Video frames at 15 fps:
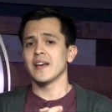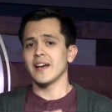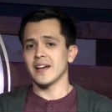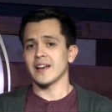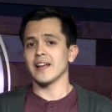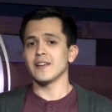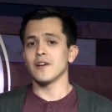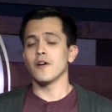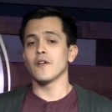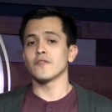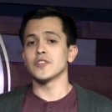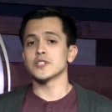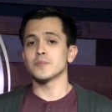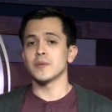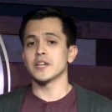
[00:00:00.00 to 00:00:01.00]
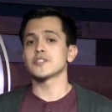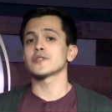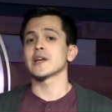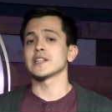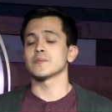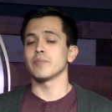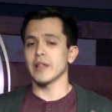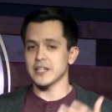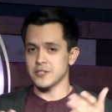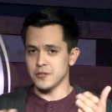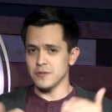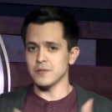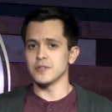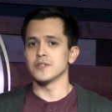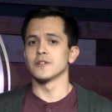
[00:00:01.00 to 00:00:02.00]
And I know if this ministry has blessed
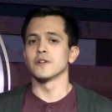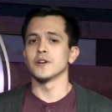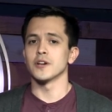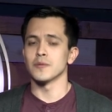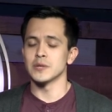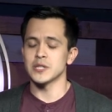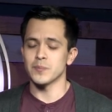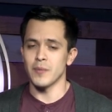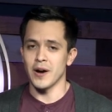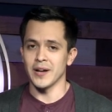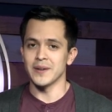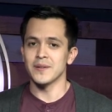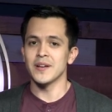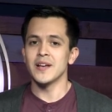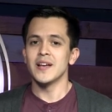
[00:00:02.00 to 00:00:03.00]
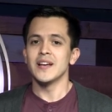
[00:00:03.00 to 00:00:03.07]
you, you're going to respond.